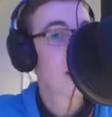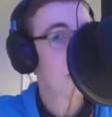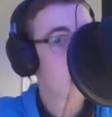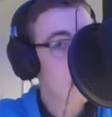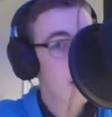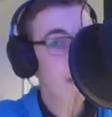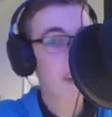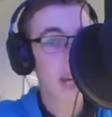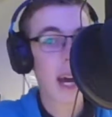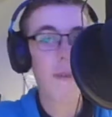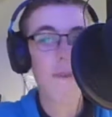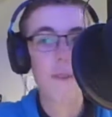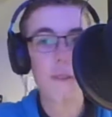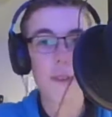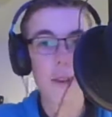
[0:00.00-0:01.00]
New
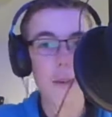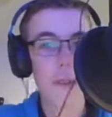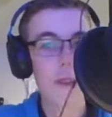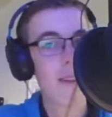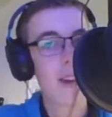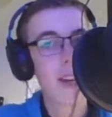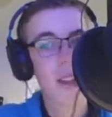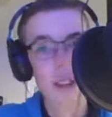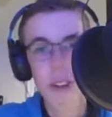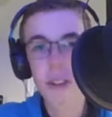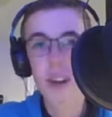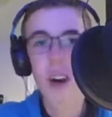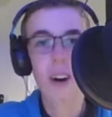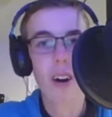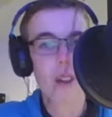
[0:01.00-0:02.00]
sound for Formula E, new
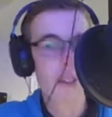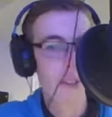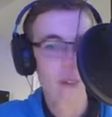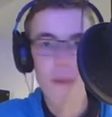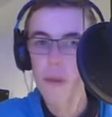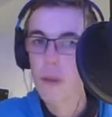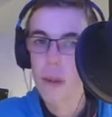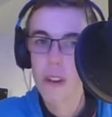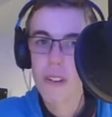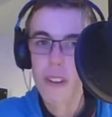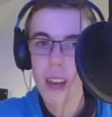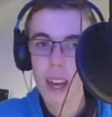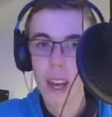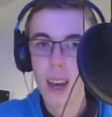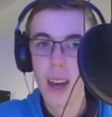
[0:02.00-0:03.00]
cars for Formula
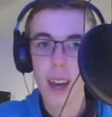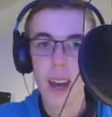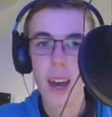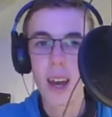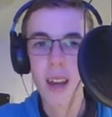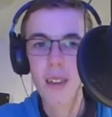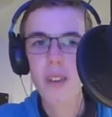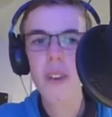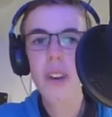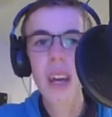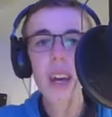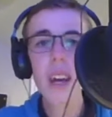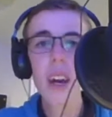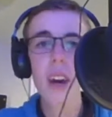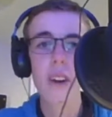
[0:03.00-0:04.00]
E. It's
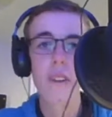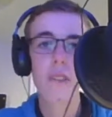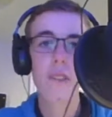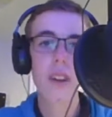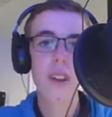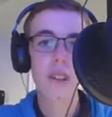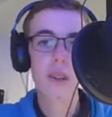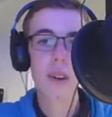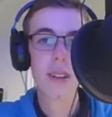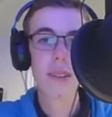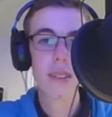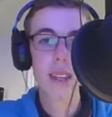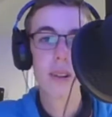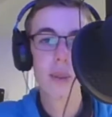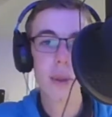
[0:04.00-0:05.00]
looking good for the
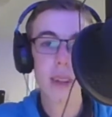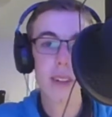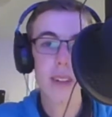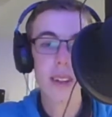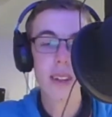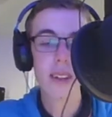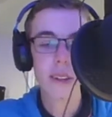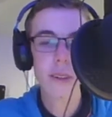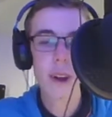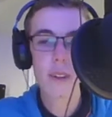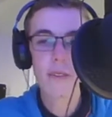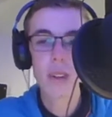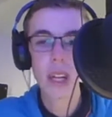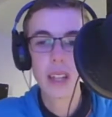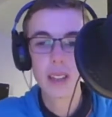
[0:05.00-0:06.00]
2022
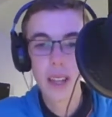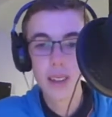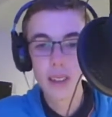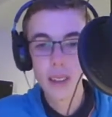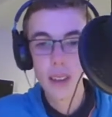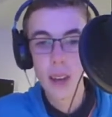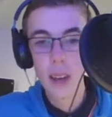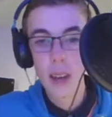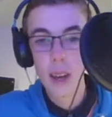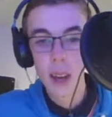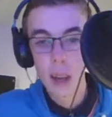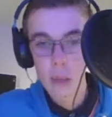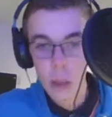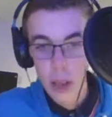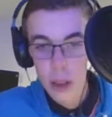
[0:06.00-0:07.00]
FE season,
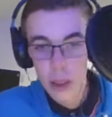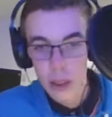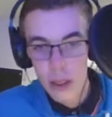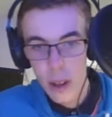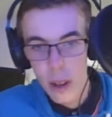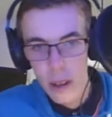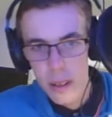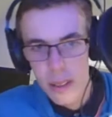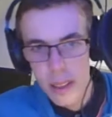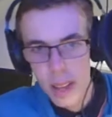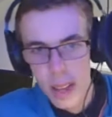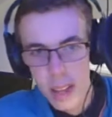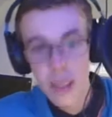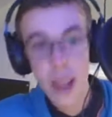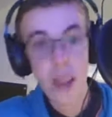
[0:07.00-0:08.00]
which starts
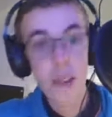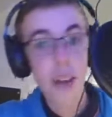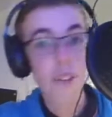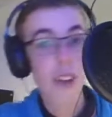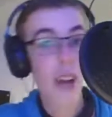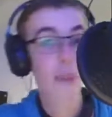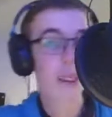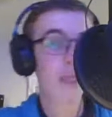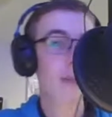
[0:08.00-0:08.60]
in Saudi Arabia as